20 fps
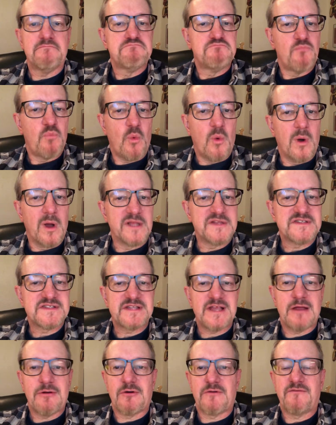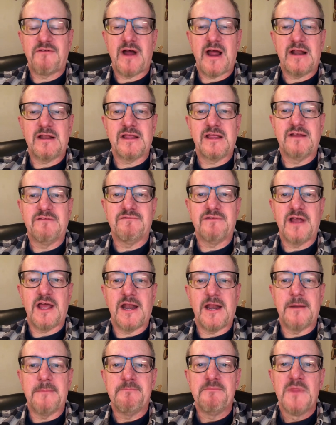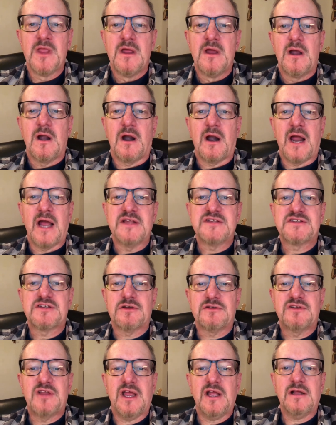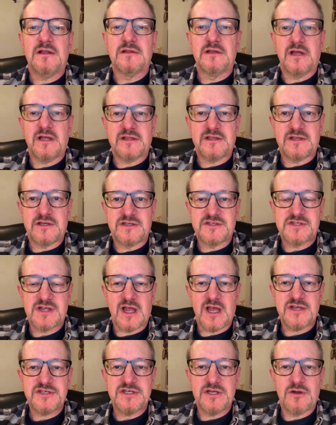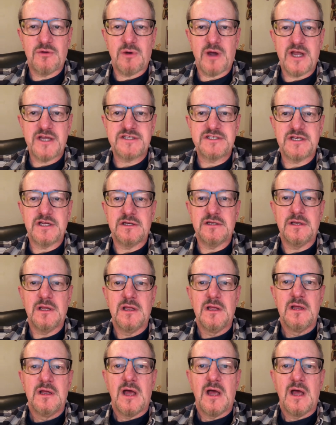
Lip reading: once they were finally invented. All right, so take a look at the discussion question.